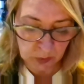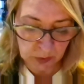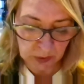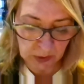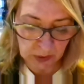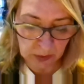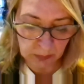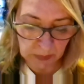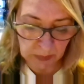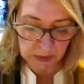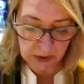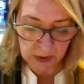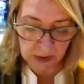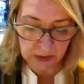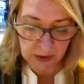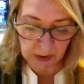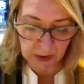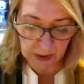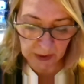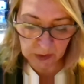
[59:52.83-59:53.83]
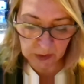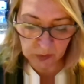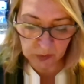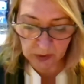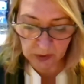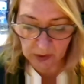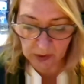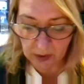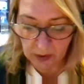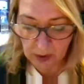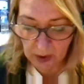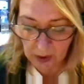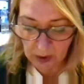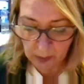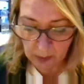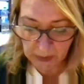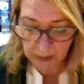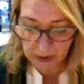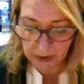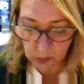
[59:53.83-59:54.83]
the right to veto
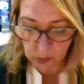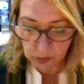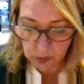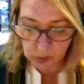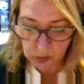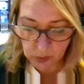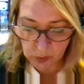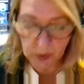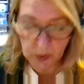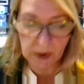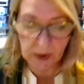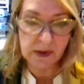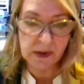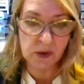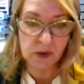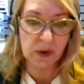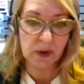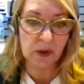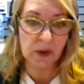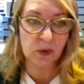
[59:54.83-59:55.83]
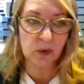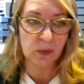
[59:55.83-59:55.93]
and to stop